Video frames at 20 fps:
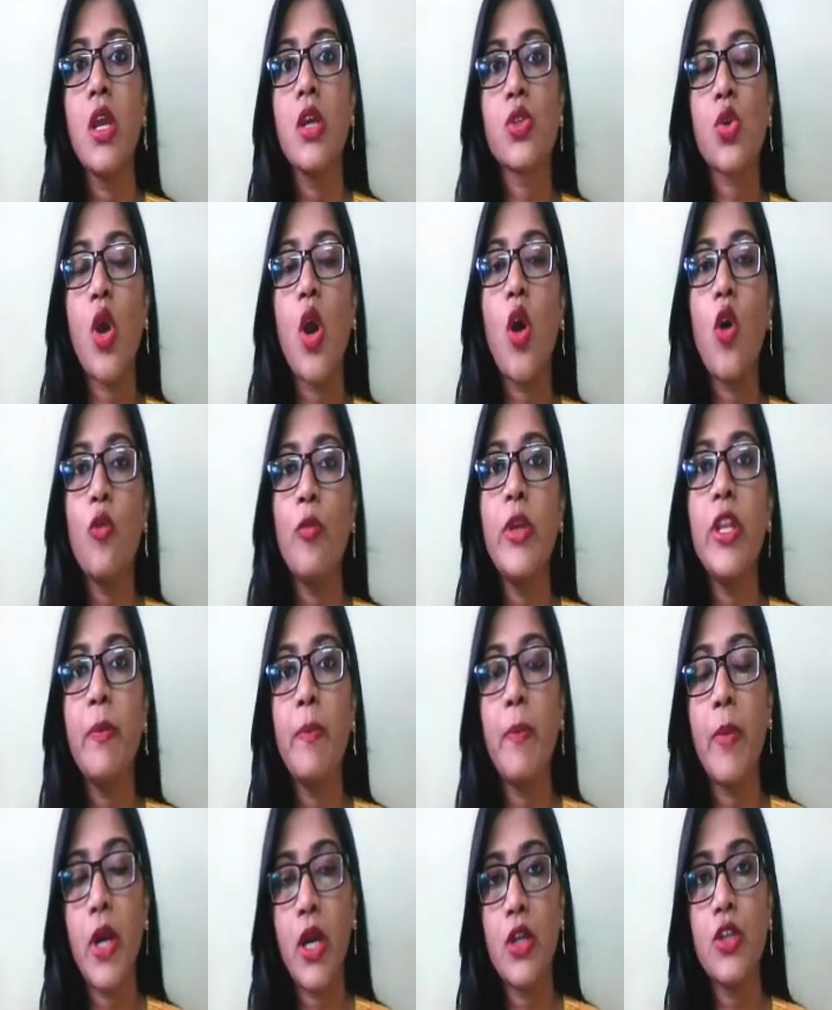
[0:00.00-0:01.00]
So how
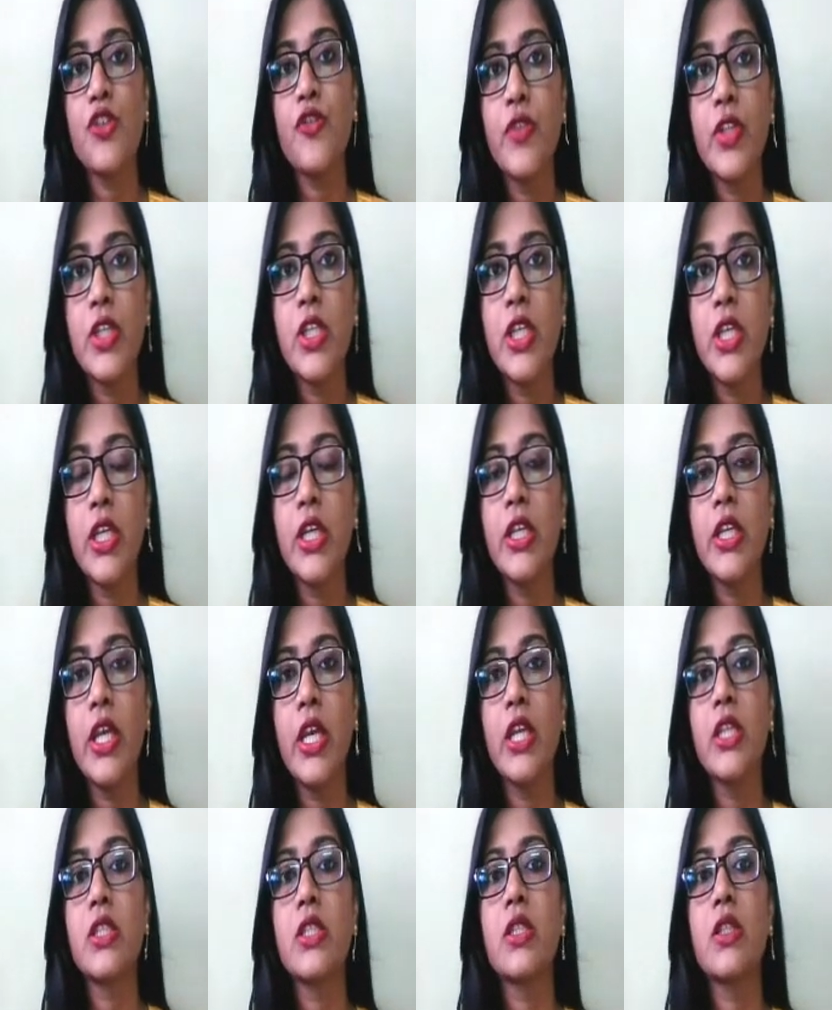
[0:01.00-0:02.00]
many part of the
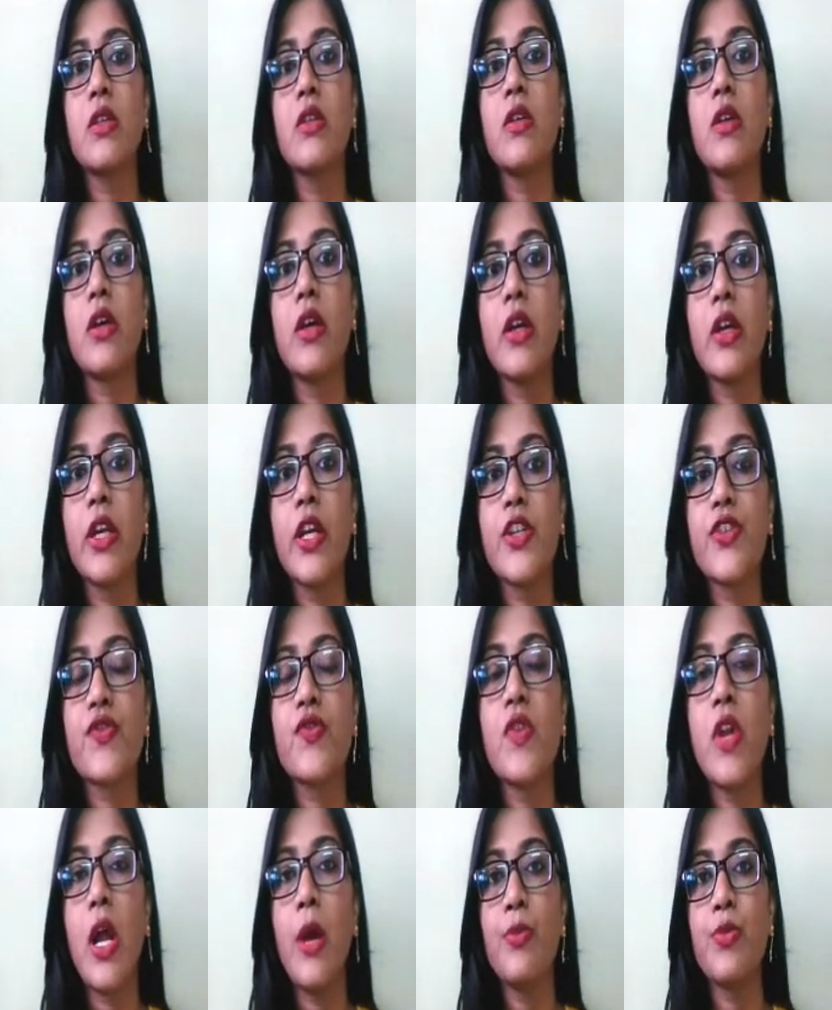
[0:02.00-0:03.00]
DNA it
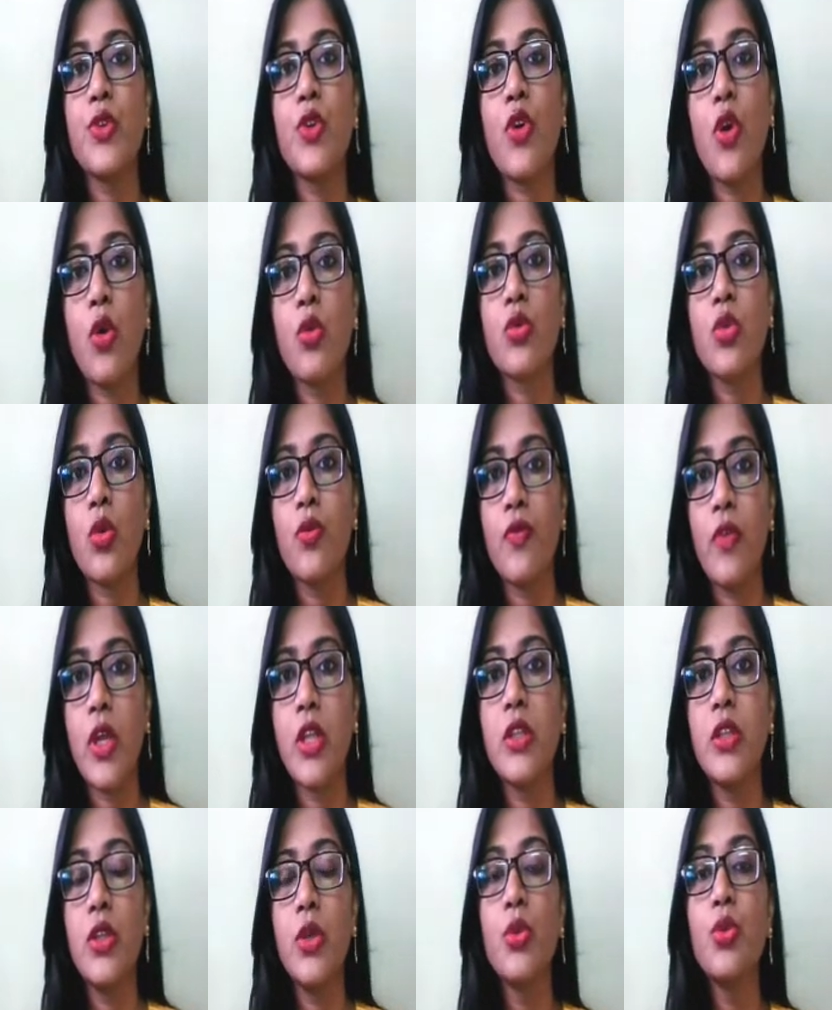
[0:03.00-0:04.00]
gets wrapped around on
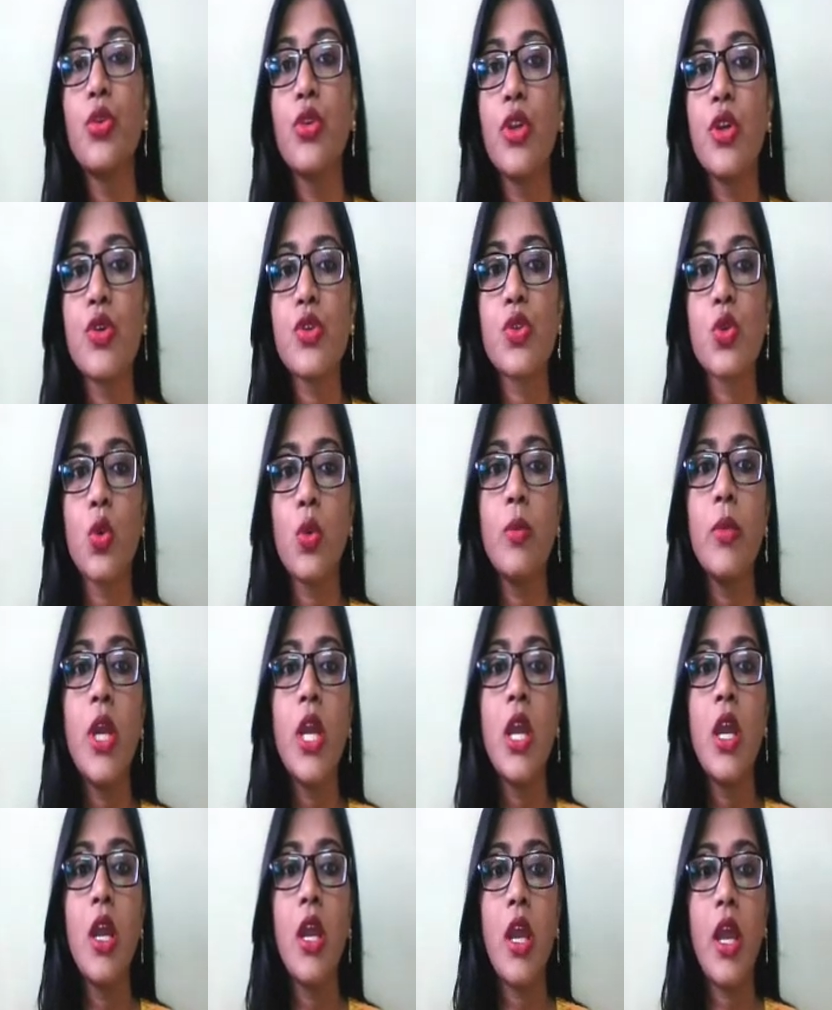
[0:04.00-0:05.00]
one nucleosome,
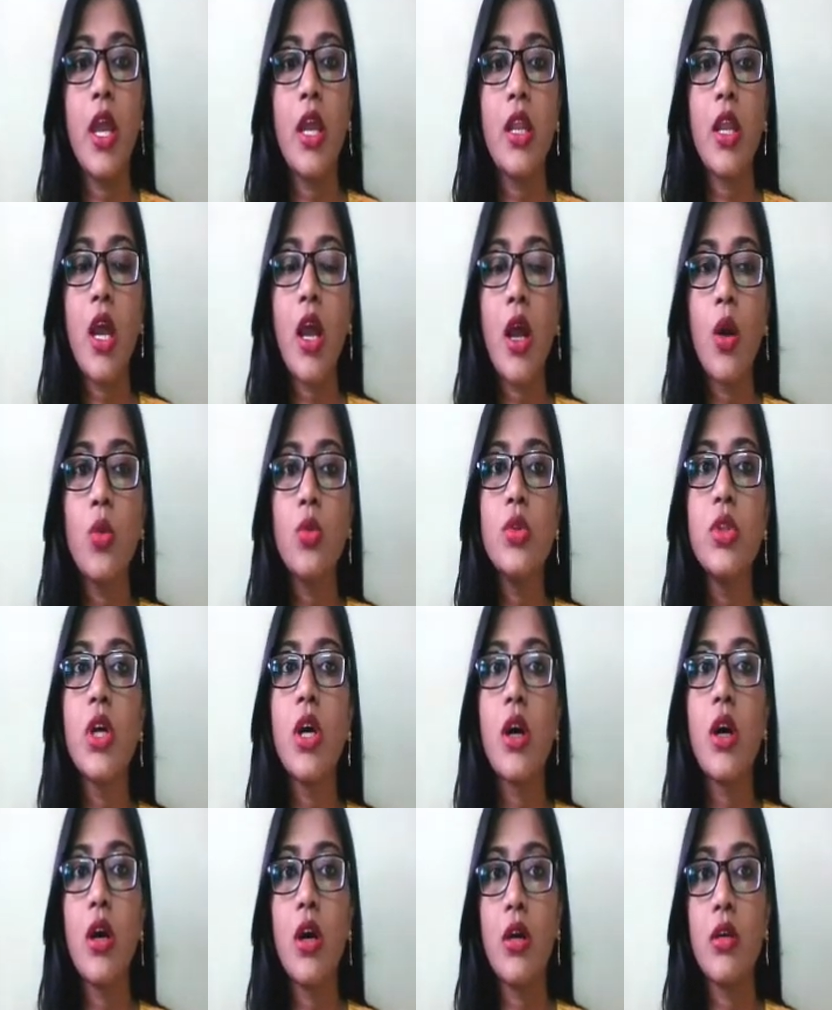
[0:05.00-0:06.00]
and how
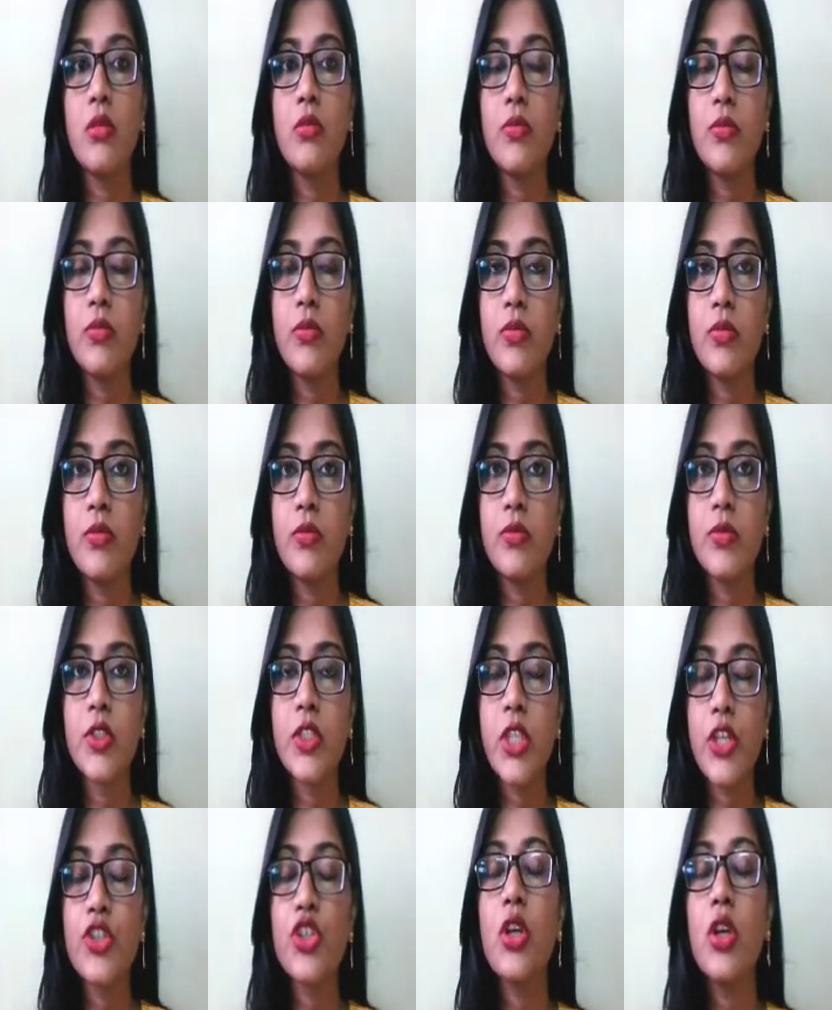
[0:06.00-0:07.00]
the
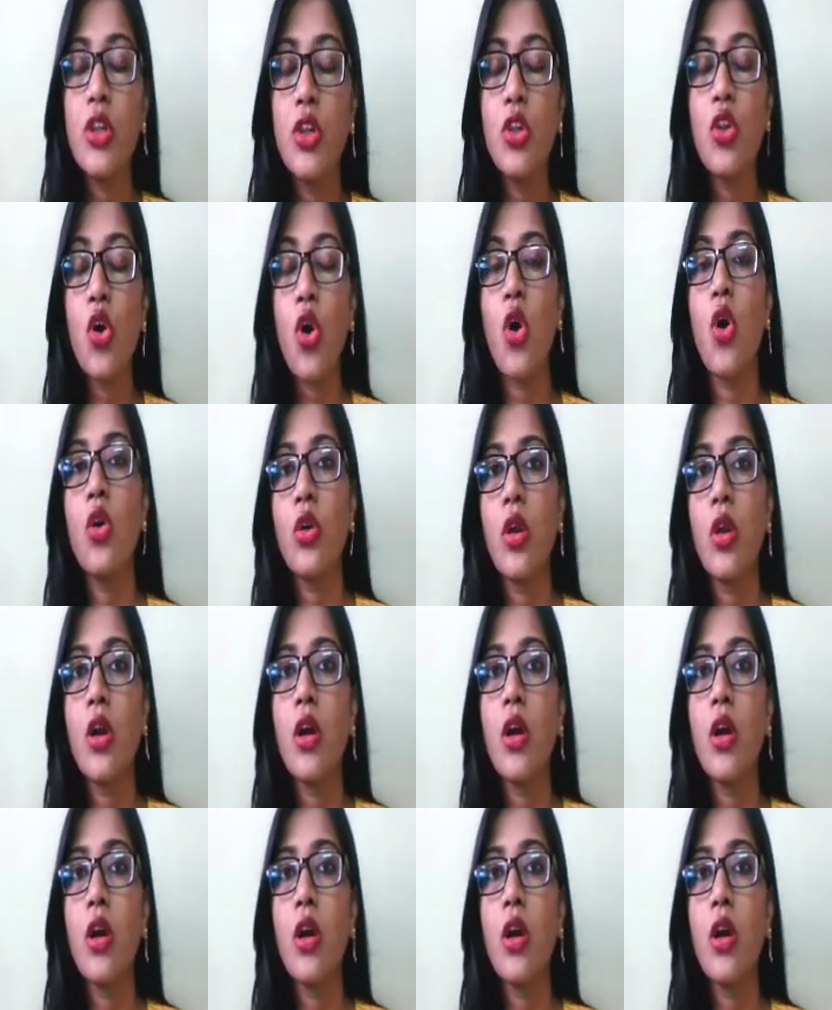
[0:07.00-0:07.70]
such a long